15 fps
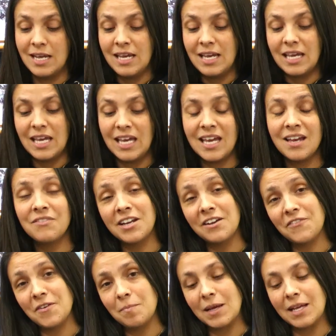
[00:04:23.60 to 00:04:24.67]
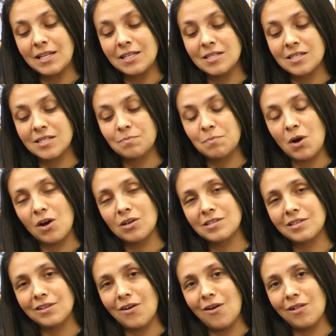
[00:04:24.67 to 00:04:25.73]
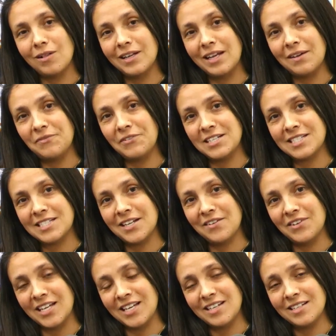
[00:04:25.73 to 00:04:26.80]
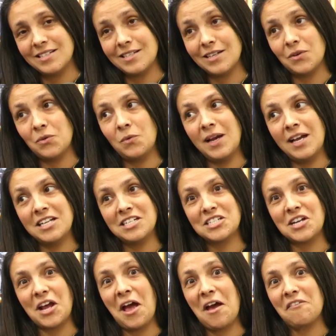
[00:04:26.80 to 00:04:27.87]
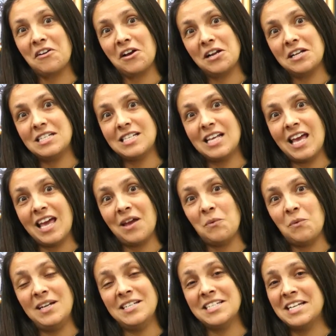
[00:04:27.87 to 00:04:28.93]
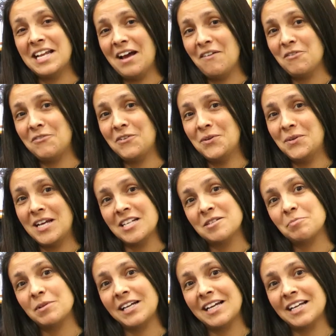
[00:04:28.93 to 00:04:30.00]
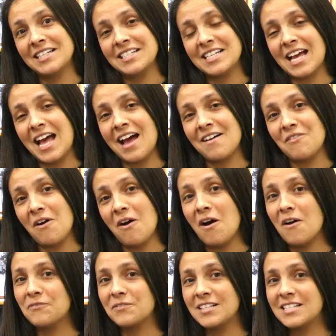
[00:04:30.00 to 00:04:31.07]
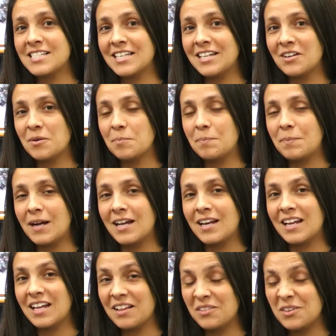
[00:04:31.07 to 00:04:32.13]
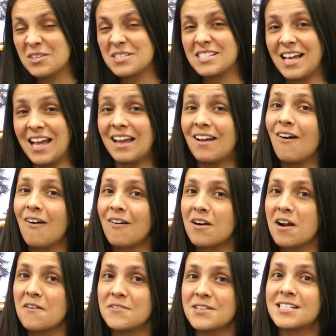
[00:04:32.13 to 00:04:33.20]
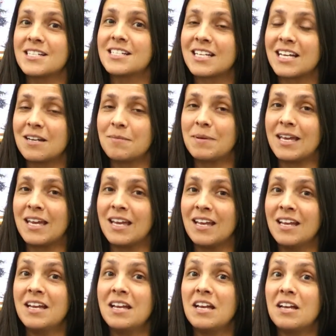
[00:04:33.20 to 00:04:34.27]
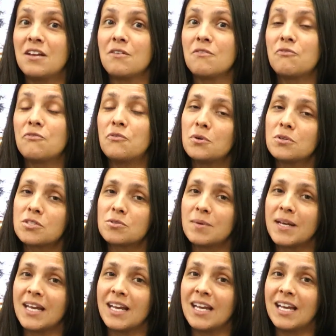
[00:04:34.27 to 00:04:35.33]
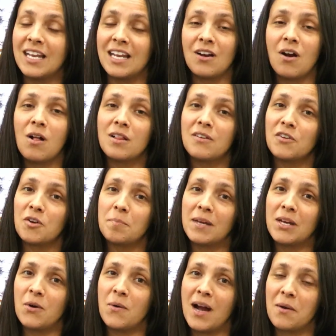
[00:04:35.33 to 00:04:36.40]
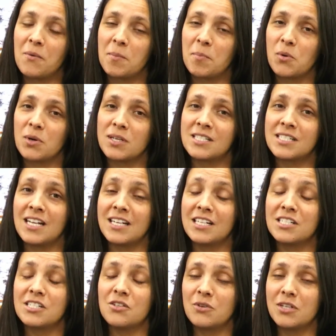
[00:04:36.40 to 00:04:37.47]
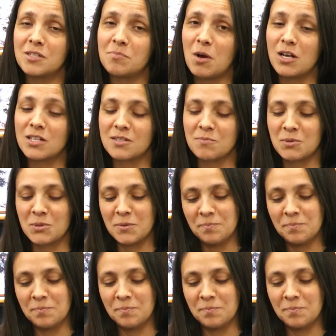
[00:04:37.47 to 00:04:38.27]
even if it means pausing the holiday festivities, which I've got to say, we did have a few days planned to have off this year, but it looks like our office is going to be in full swing getting all of your BOI reports done as soon as possible.